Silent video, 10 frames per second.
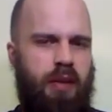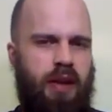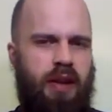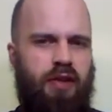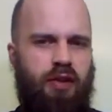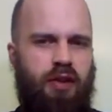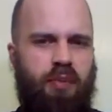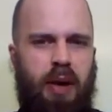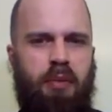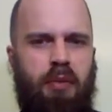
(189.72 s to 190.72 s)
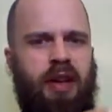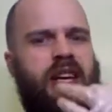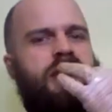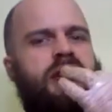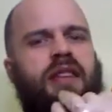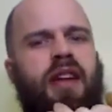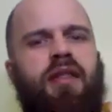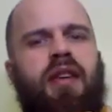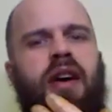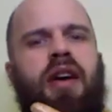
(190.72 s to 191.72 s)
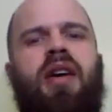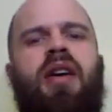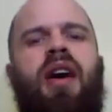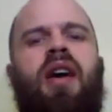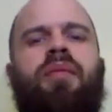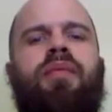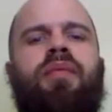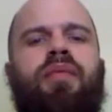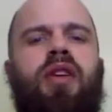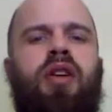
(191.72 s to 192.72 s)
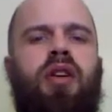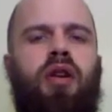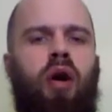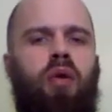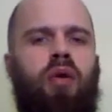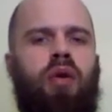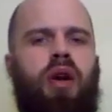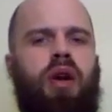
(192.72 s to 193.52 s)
there's a minimal heat to this. Good glow,